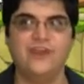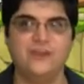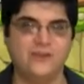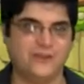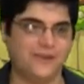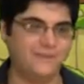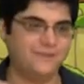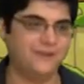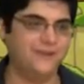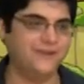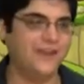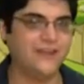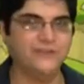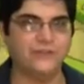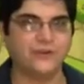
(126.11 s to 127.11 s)
who can
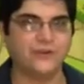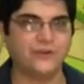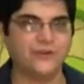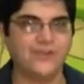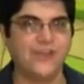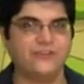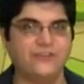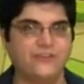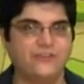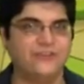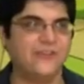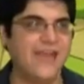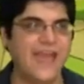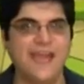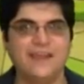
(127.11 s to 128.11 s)
possess your
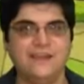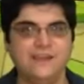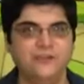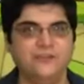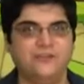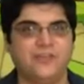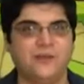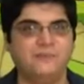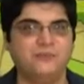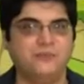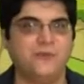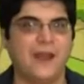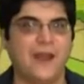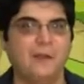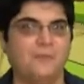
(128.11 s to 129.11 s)
creations and use them
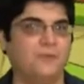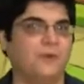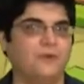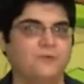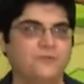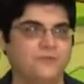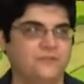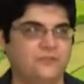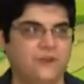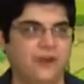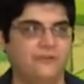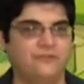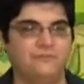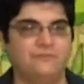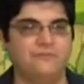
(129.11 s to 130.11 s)
to help
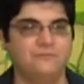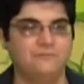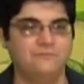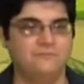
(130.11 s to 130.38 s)
solve